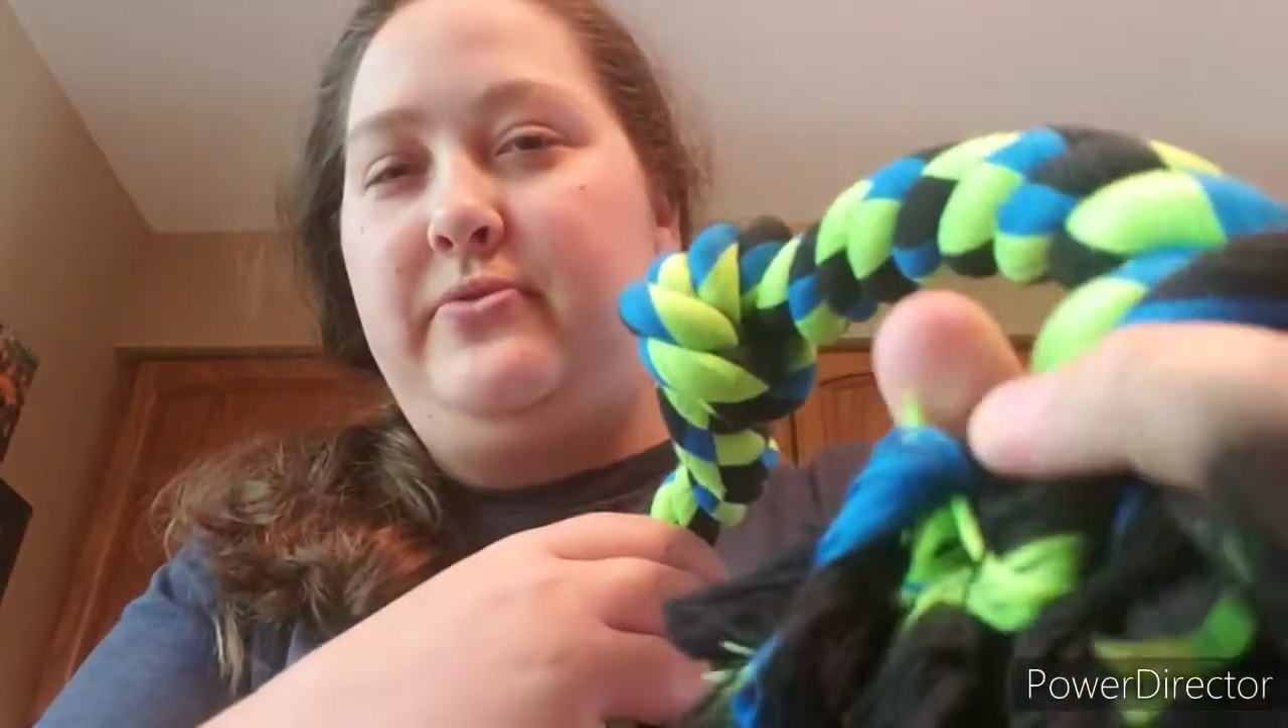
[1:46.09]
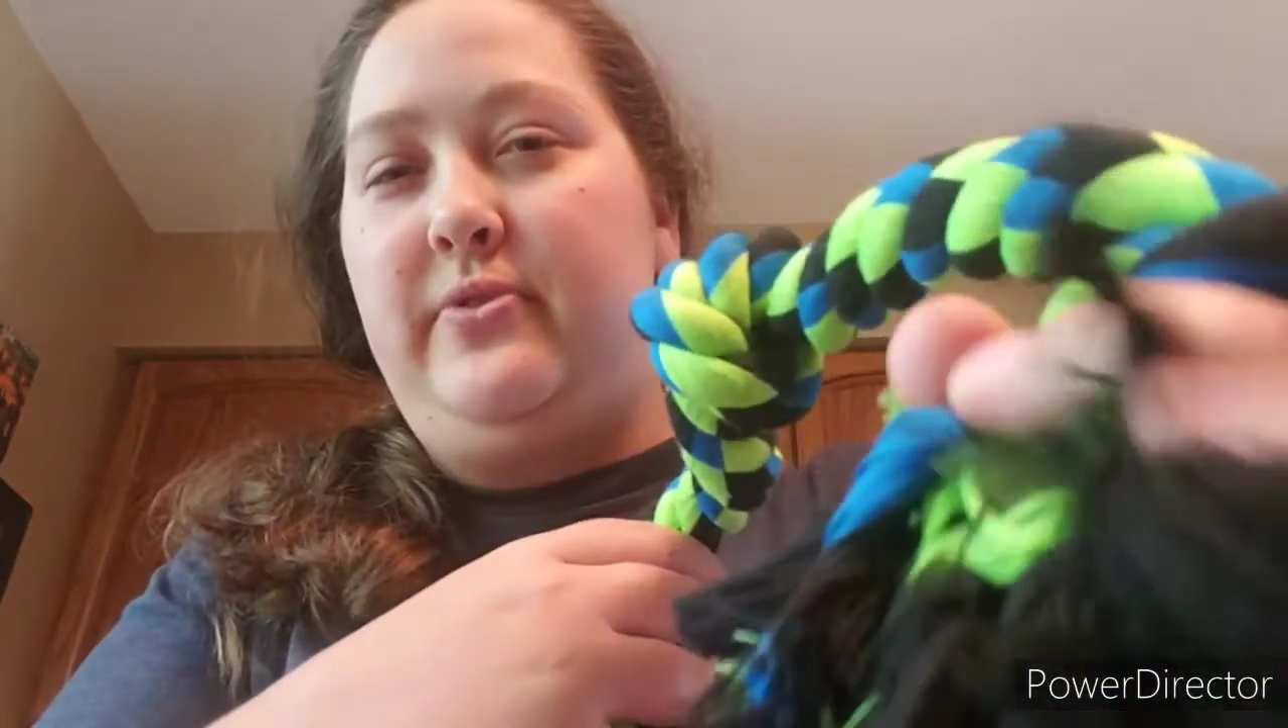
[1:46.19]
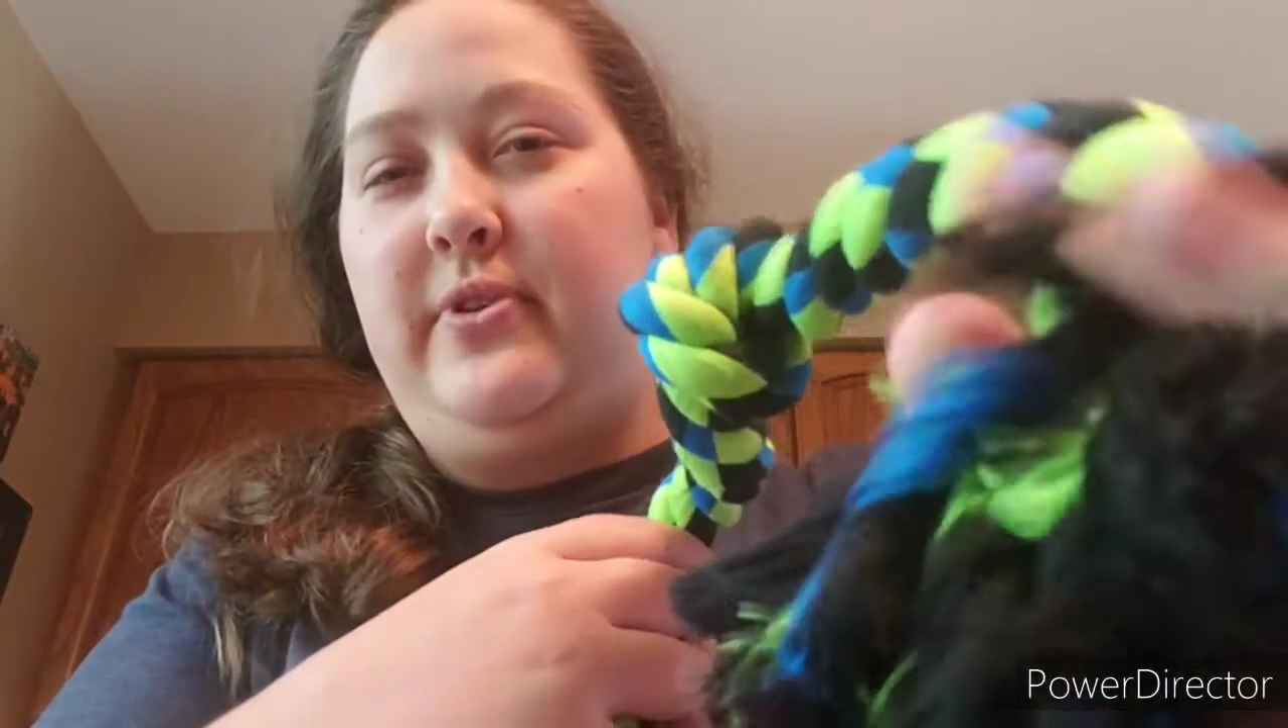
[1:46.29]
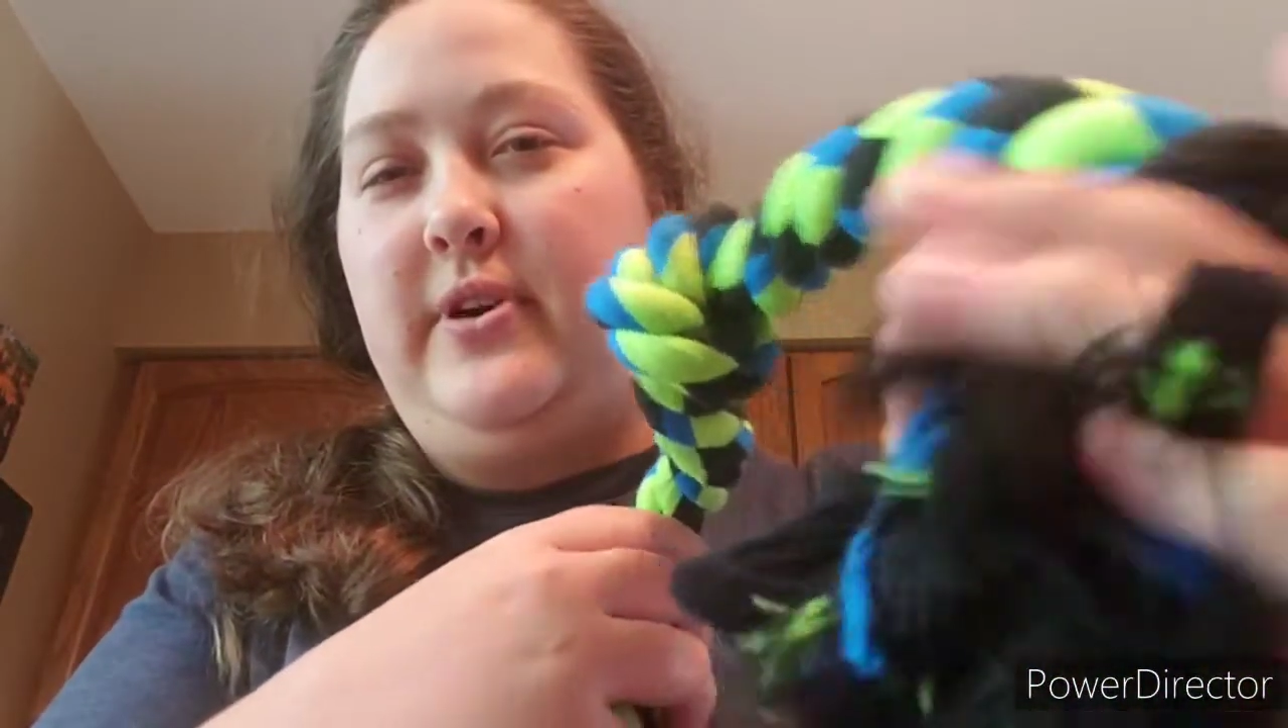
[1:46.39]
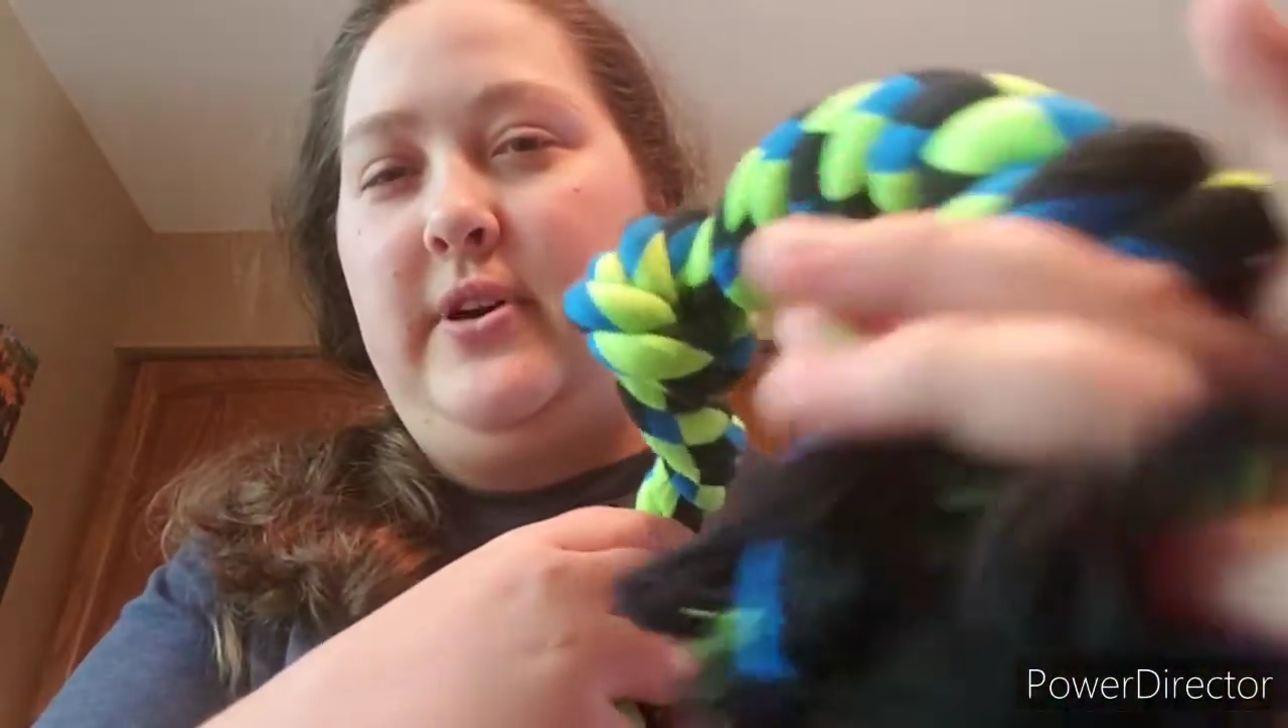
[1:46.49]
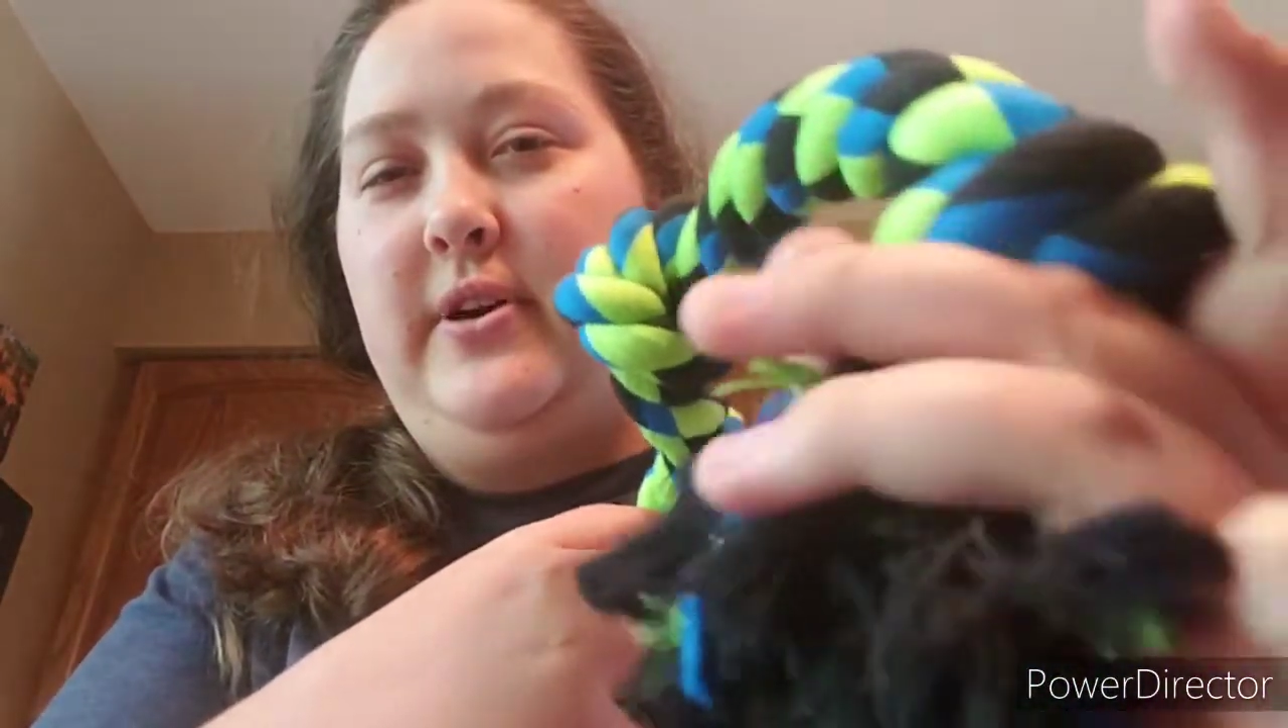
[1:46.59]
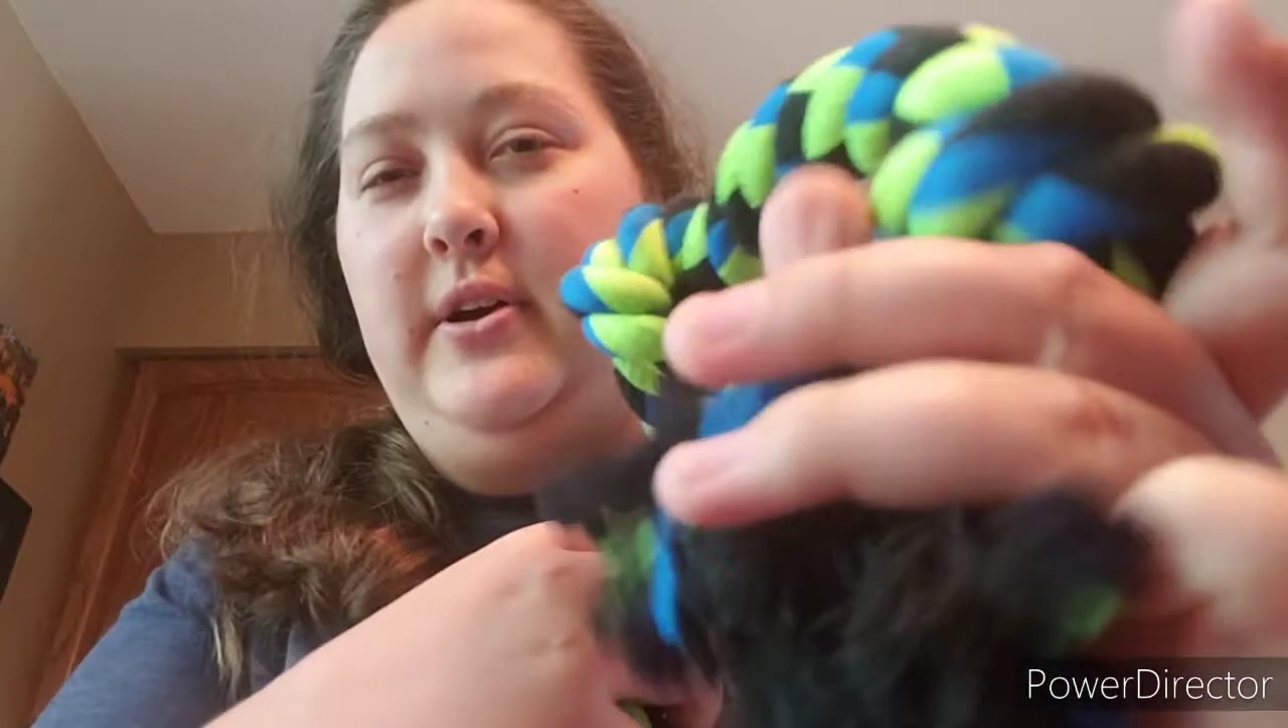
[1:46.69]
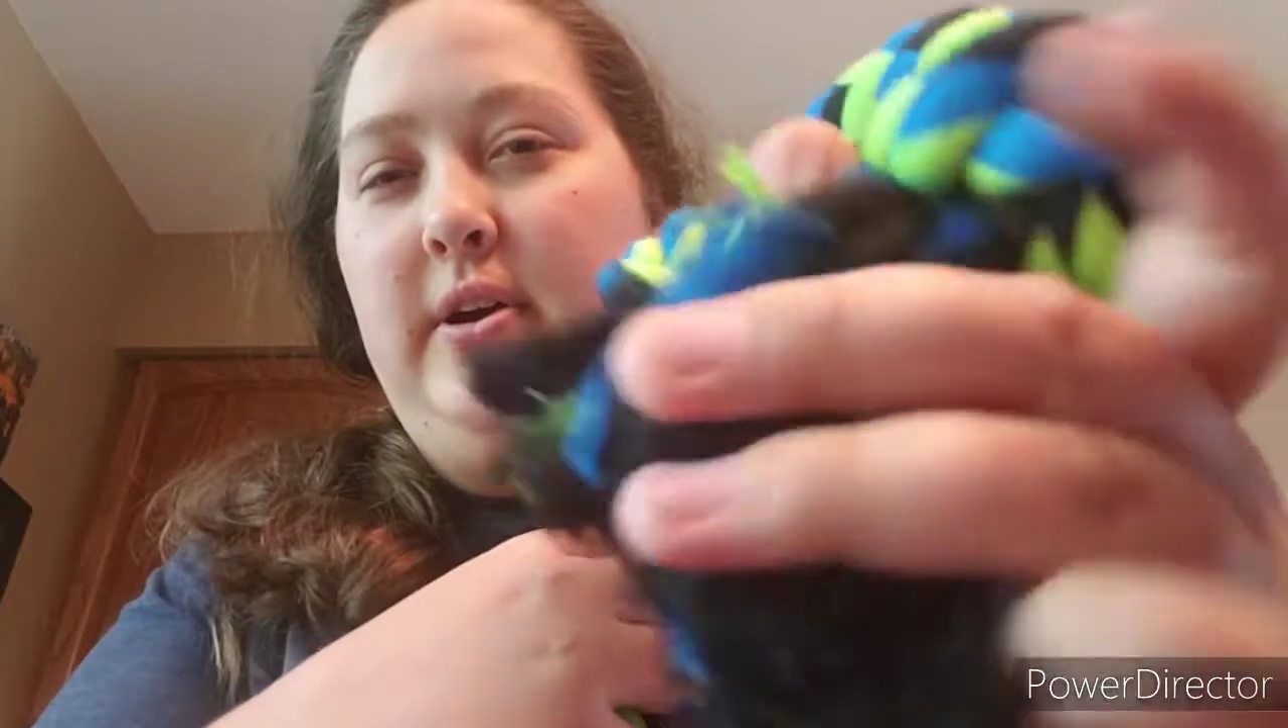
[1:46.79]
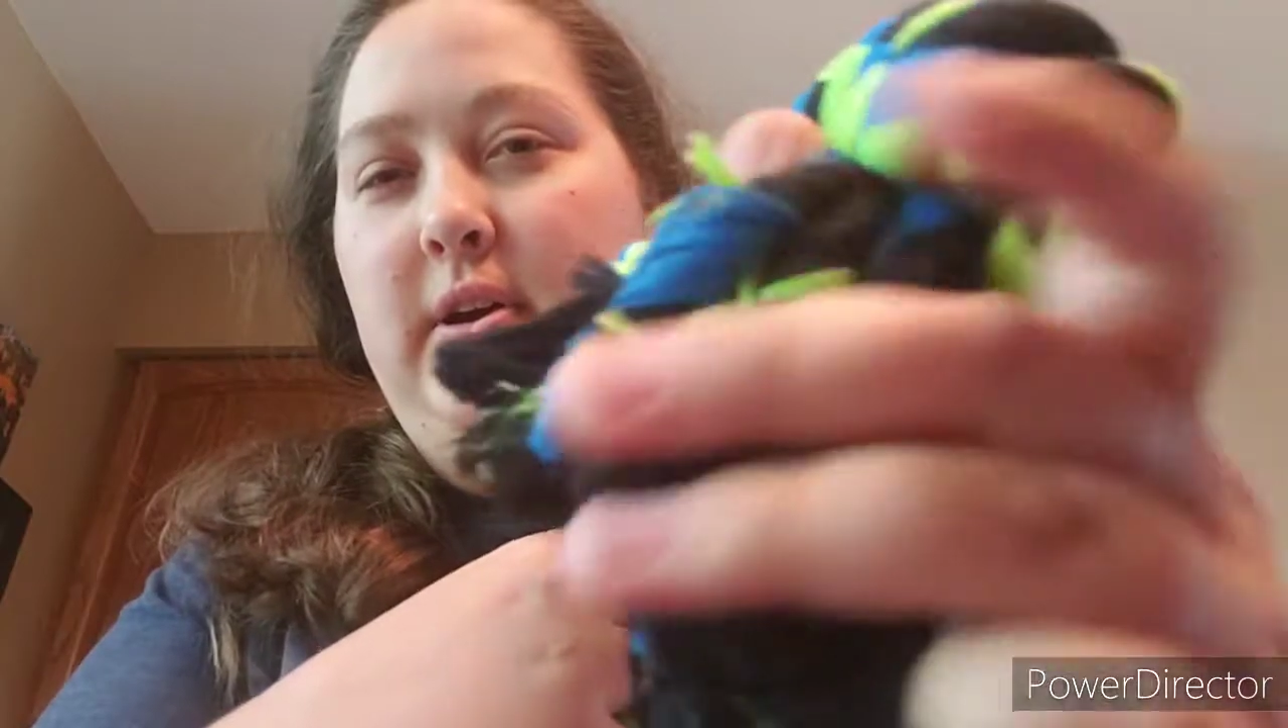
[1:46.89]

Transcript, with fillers: for